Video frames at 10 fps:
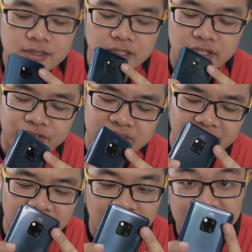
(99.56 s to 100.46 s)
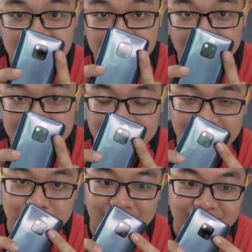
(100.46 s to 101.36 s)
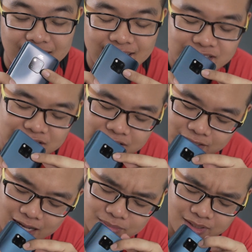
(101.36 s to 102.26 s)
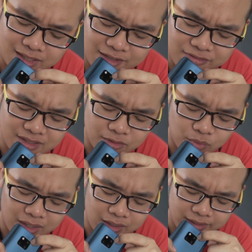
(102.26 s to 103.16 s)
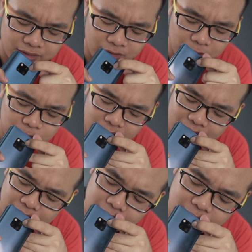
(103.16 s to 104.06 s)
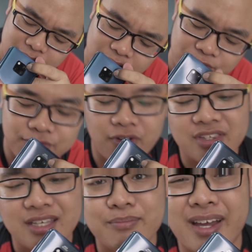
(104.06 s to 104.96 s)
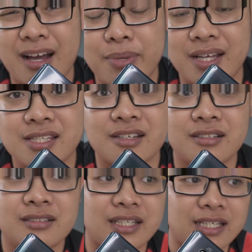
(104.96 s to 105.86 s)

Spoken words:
So if you take a closer look at the camera lens here, I believe the one on the top right is a 40 megapixel.